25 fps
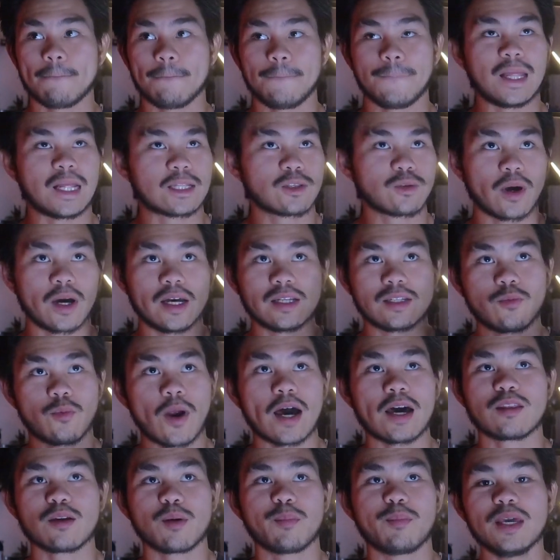That's why I'd
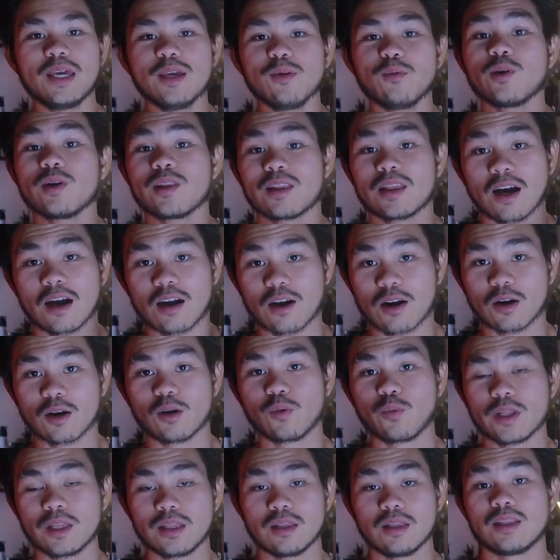rather be with a
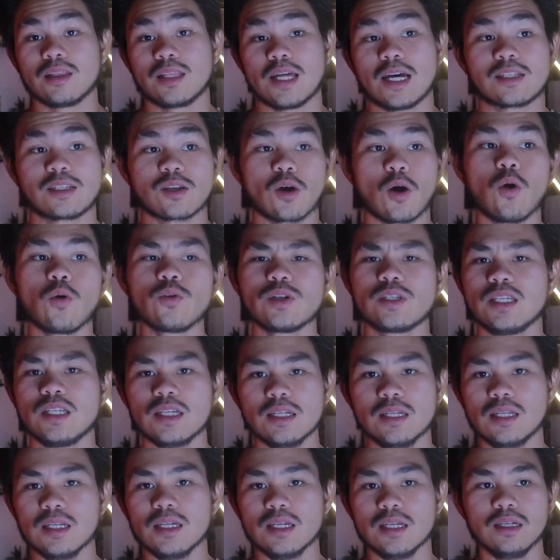girl with that's
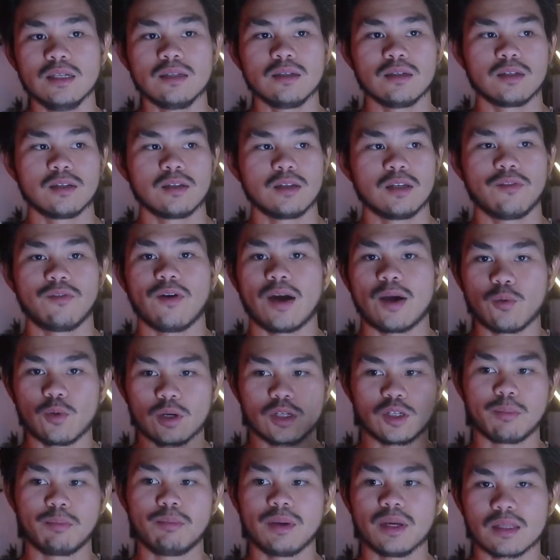OCD. If I were
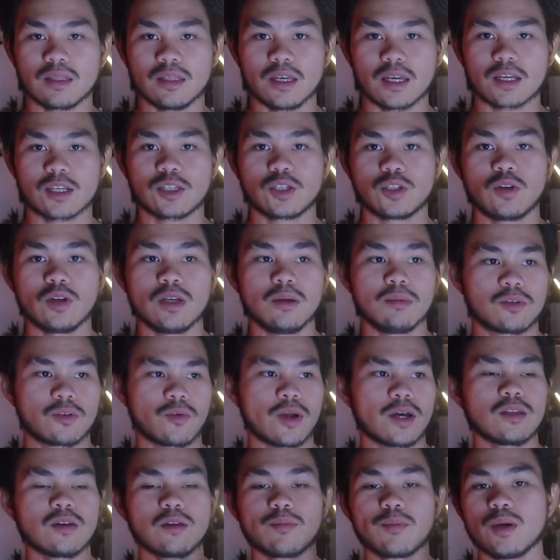to pick the extremes,
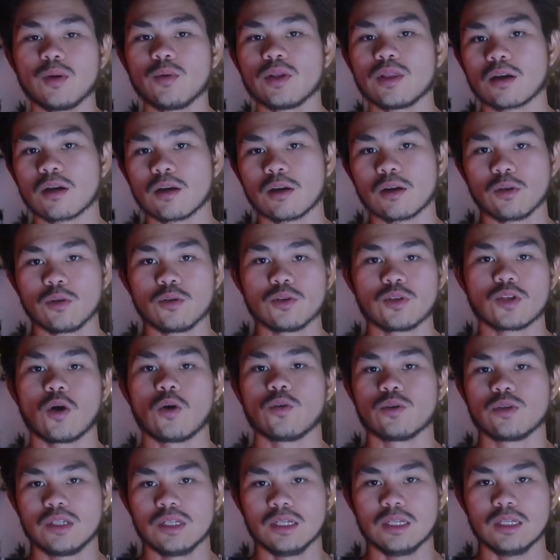rather be with a girl who's
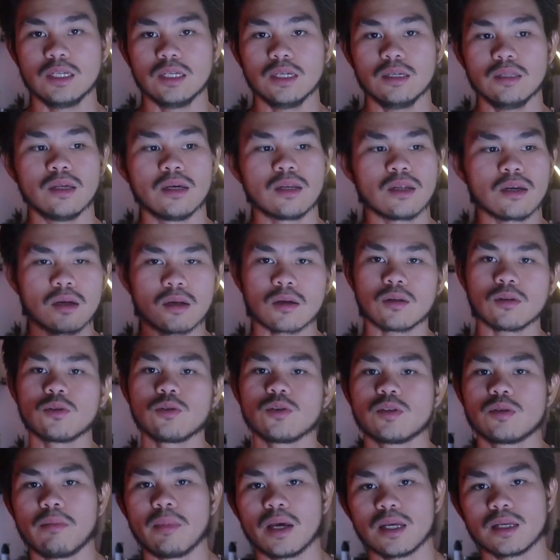OCD than a girl
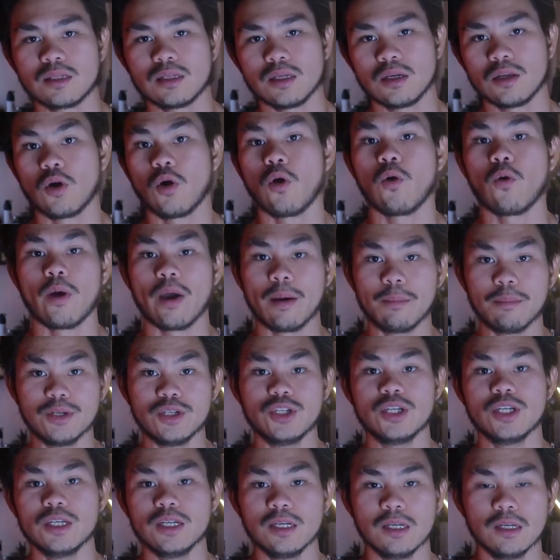who's messy and
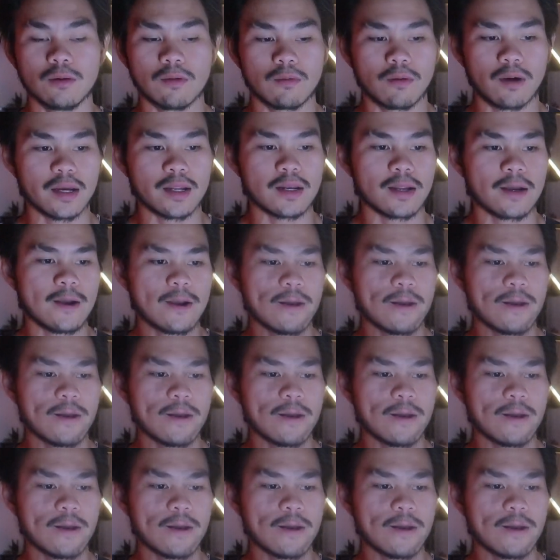OMG, right?